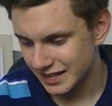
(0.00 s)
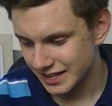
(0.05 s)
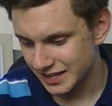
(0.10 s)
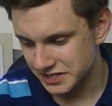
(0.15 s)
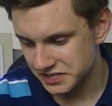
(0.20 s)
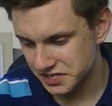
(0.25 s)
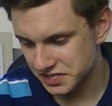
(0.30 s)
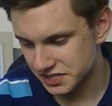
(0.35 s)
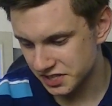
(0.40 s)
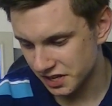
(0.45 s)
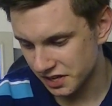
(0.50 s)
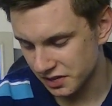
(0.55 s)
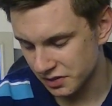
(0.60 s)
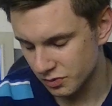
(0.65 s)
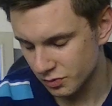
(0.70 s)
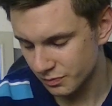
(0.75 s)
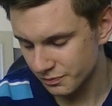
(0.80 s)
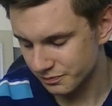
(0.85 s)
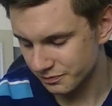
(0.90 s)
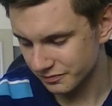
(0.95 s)
And
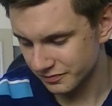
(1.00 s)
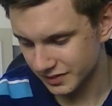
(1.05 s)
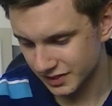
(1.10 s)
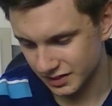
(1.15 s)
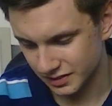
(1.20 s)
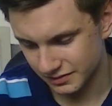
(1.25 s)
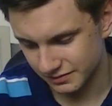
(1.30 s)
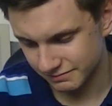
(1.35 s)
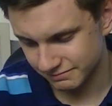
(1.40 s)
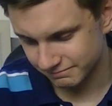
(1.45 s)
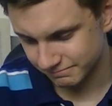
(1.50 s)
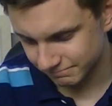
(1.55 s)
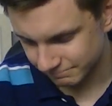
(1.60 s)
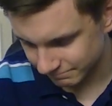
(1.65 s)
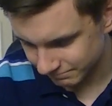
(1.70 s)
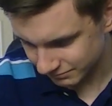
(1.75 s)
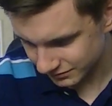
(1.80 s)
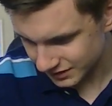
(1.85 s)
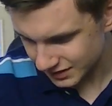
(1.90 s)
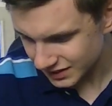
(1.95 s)
so
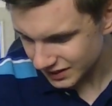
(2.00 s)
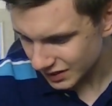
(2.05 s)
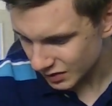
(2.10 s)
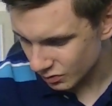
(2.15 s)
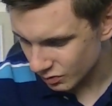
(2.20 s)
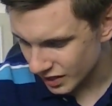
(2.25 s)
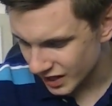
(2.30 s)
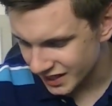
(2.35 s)
when